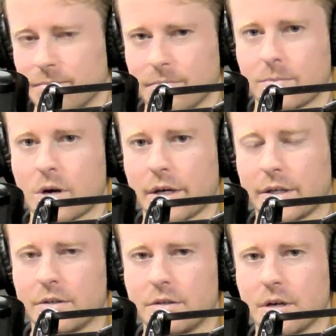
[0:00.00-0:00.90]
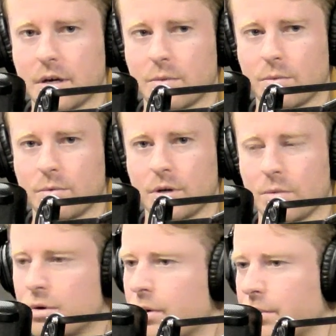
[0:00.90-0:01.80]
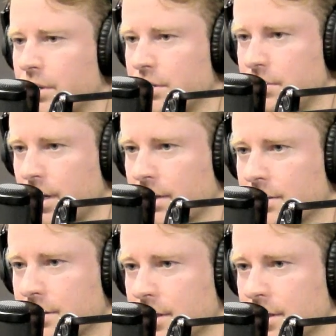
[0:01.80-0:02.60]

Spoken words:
well, I could, what do I want to do next?